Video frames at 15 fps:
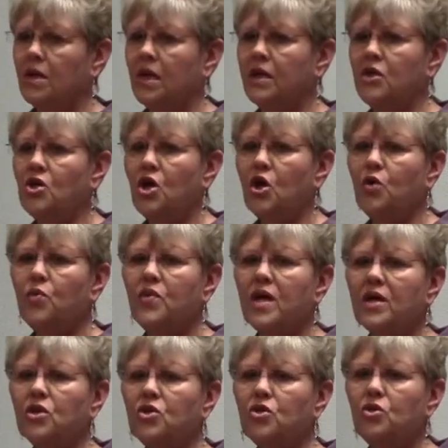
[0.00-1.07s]
And know
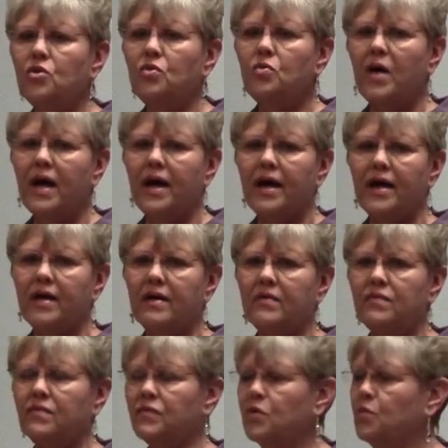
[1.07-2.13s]
that you
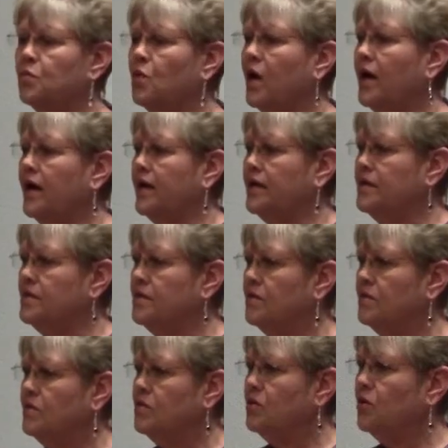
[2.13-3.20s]
have the right
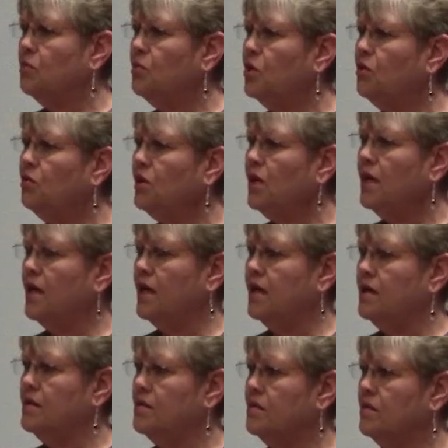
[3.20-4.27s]
to
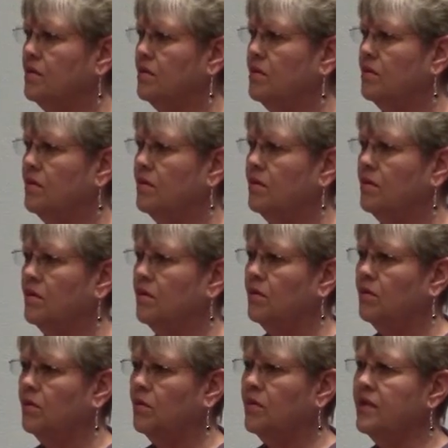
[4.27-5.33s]
communicate
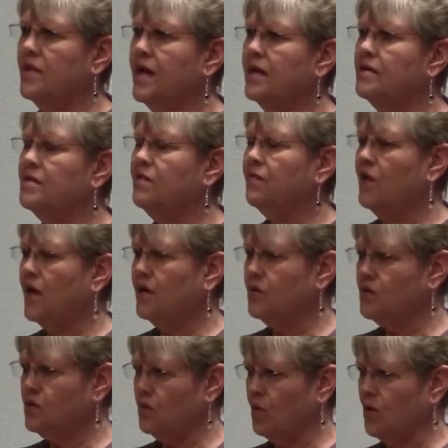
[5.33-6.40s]
with that
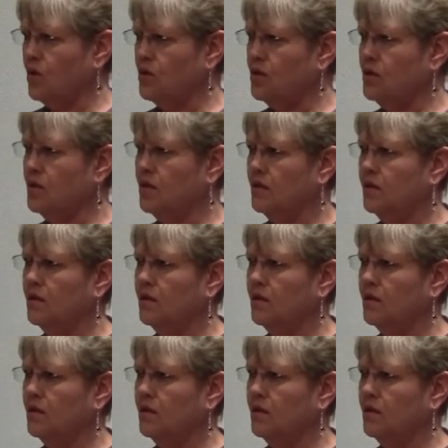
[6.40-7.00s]
divine source.